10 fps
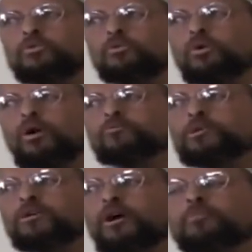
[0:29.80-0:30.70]
who have
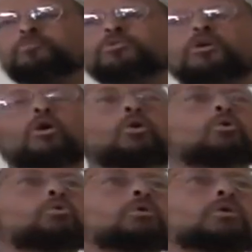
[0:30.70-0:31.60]
become
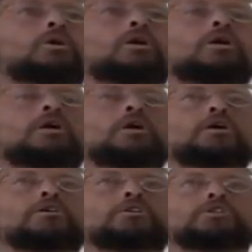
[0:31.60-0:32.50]
so
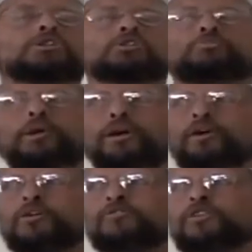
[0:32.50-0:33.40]

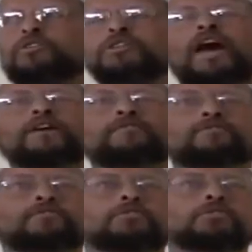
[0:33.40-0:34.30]
despaired of this
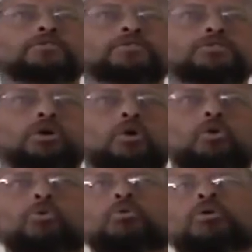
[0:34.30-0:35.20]
life,
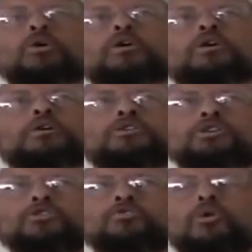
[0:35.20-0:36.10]
so
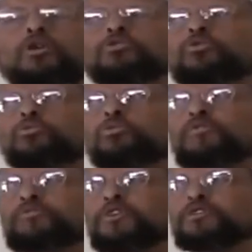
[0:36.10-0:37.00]
disgruntled
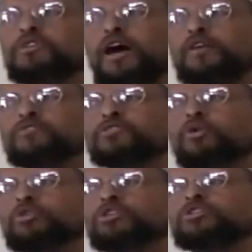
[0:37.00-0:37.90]
with this life,
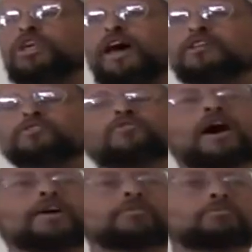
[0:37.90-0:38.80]
so
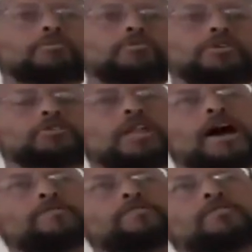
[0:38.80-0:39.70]
dissatisfied with this
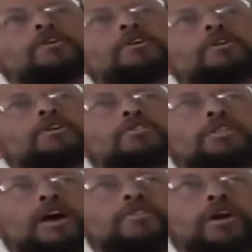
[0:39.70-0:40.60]
life
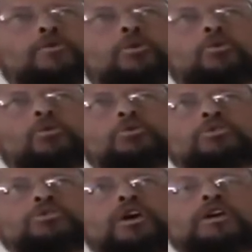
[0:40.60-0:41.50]
that they
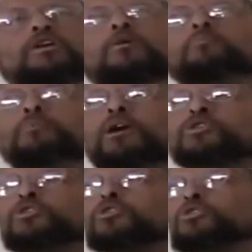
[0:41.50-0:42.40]
will take
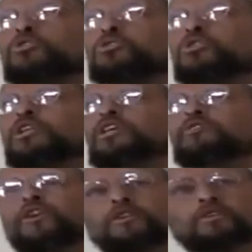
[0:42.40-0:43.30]
measures to
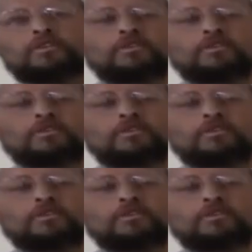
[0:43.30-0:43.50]
leave it.